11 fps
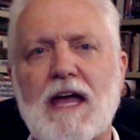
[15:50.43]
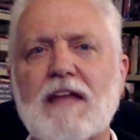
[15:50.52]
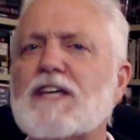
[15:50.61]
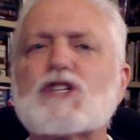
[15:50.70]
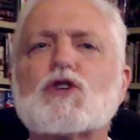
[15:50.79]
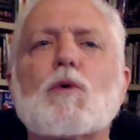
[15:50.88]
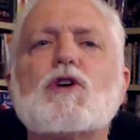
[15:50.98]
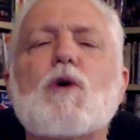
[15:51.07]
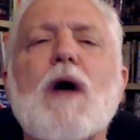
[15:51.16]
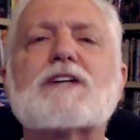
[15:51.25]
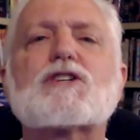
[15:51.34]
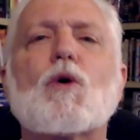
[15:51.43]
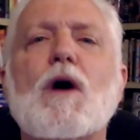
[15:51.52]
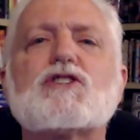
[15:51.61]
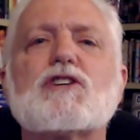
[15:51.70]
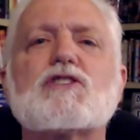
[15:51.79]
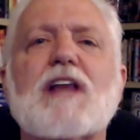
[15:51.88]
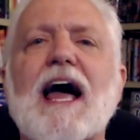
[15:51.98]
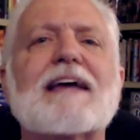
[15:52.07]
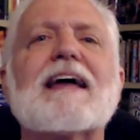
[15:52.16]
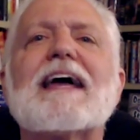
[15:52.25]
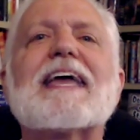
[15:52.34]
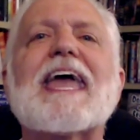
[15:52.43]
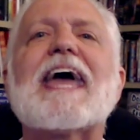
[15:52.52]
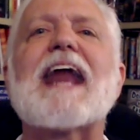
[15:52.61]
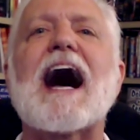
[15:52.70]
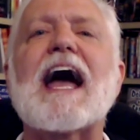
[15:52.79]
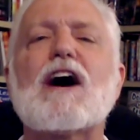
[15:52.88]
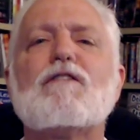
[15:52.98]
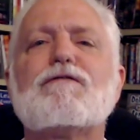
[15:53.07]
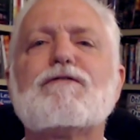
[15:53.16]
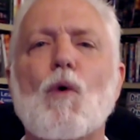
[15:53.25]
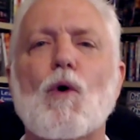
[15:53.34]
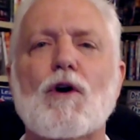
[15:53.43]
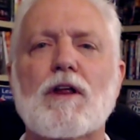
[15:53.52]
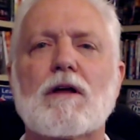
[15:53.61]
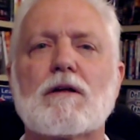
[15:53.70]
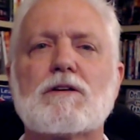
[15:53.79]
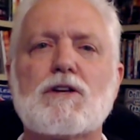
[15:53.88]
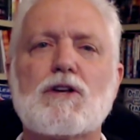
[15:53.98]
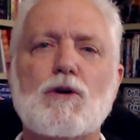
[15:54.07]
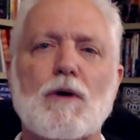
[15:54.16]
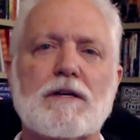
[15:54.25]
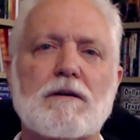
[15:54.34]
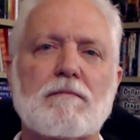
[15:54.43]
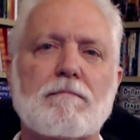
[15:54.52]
This is where you ask questions like, can I afford to do it?